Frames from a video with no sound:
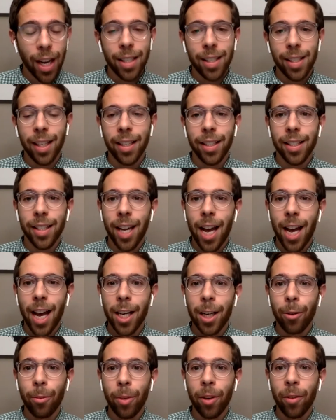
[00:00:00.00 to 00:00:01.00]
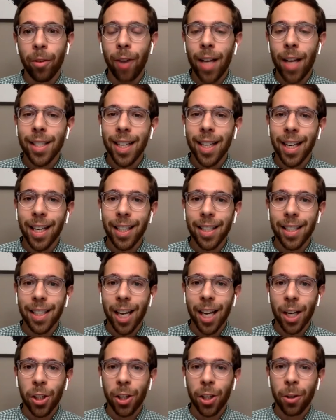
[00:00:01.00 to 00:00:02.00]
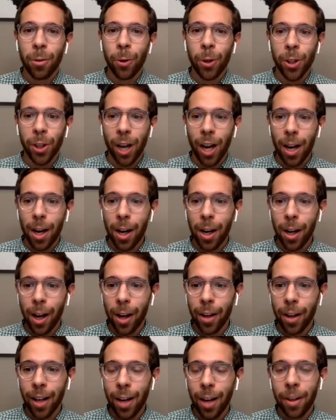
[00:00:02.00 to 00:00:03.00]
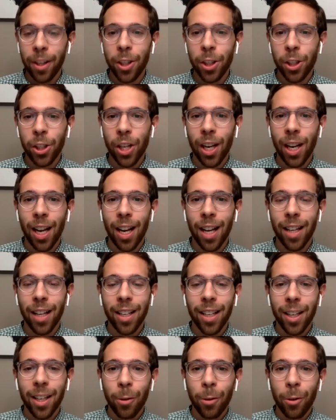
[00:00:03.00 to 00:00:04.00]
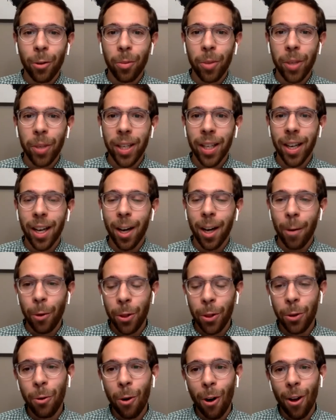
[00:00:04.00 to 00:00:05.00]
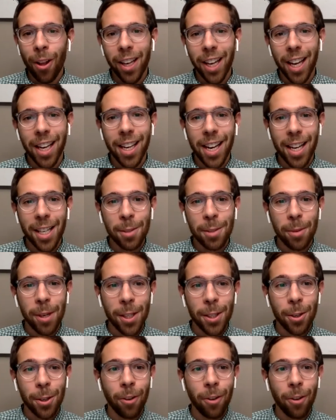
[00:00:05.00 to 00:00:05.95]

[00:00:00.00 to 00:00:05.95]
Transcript: Excellent. And it'll be a fascinating discussion, which I, I got, inshallah, will be uh, with you all again next week.